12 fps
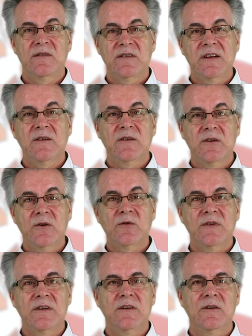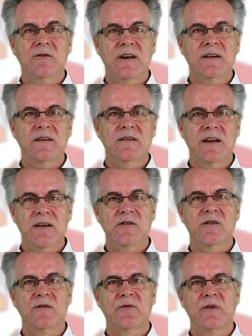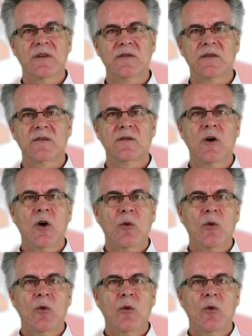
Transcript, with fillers: still used in the United Nations, for instance,